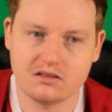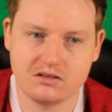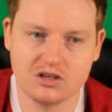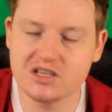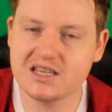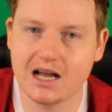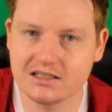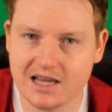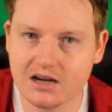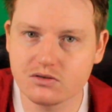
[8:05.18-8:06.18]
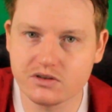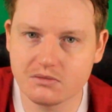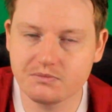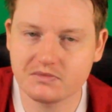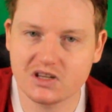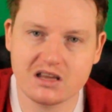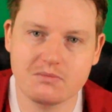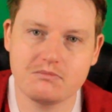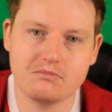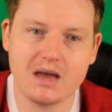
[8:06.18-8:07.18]
you just can't tackle them.
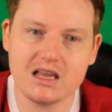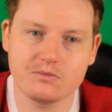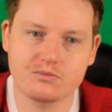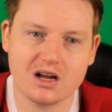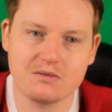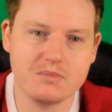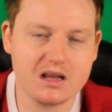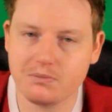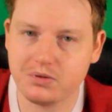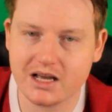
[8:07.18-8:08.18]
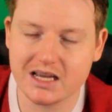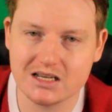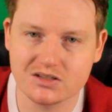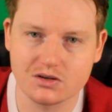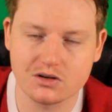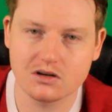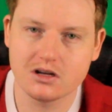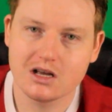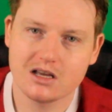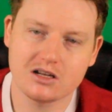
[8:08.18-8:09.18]
Like, make them run better plays, or,
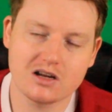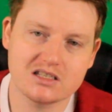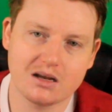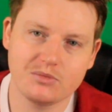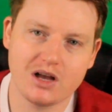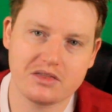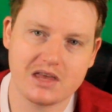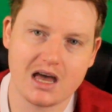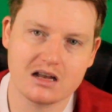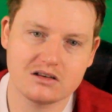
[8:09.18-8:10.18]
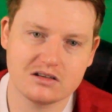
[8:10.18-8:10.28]
you know, something like that.